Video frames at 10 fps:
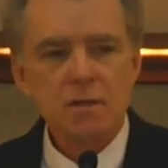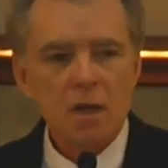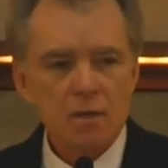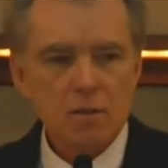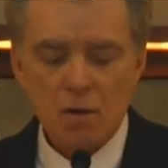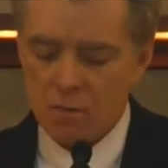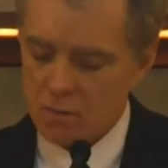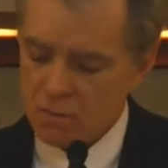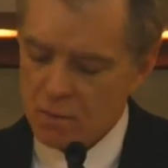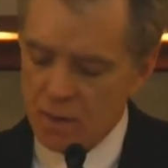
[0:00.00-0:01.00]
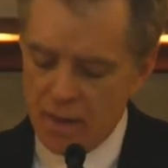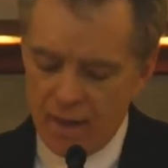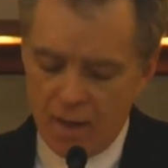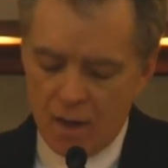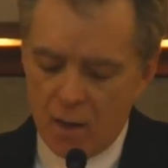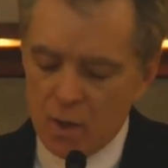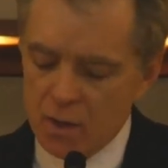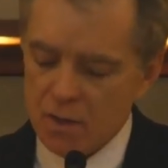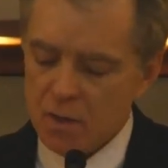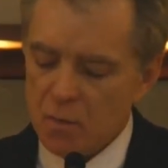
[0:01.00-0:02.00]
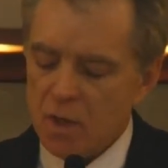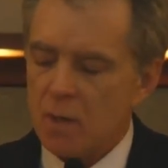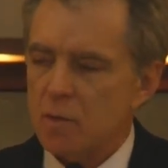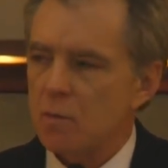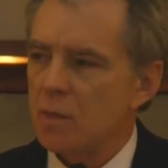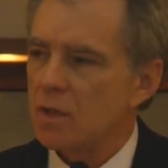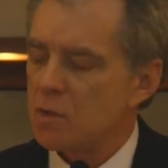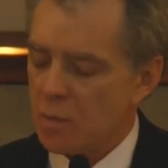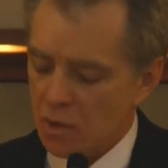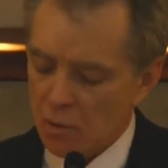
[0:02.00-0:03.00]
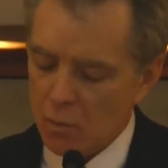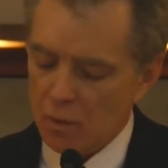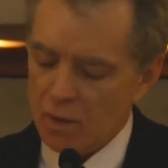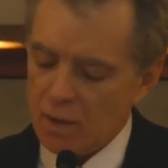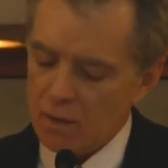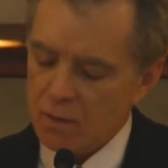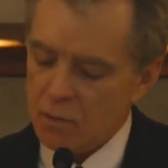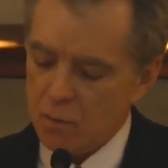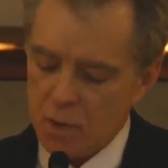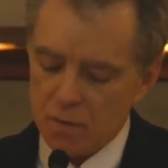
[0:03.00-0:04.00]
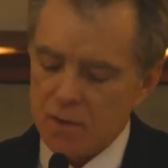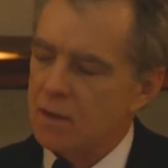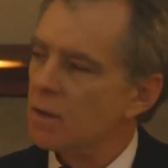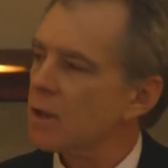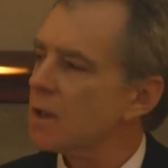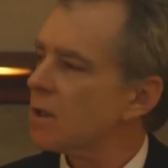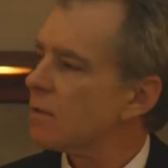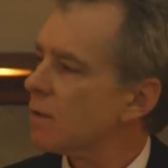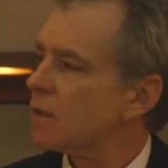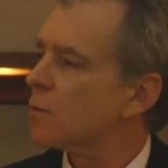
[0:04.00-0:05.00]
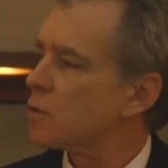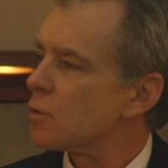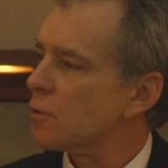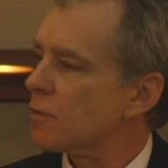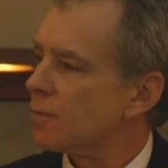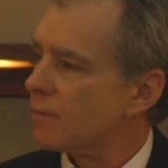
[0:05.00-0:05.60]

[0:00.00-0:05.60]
that, because sometimes it means being willing to appear silly and immature,